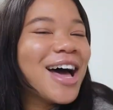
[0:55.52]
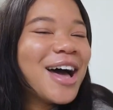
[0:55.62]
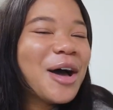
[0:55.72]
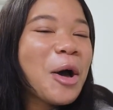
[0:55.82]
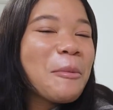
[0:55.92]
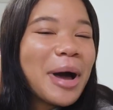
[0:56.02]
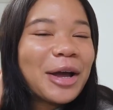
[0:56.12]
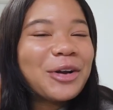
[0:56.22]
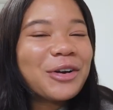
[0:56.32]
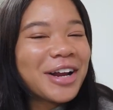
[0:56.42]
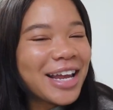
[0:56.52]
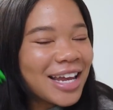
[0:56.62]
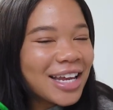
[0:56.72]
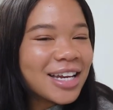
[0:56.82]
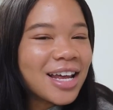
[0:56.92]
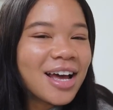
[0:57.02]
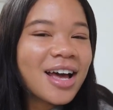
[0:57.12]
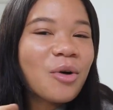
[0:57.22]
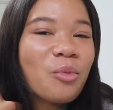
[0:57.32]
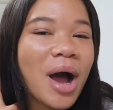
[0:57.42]
My green
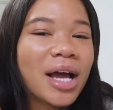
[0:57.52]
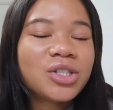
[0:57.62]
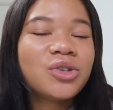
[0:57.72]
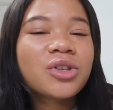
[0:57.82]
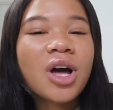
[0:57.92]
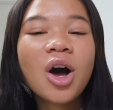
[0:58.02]
wide tooth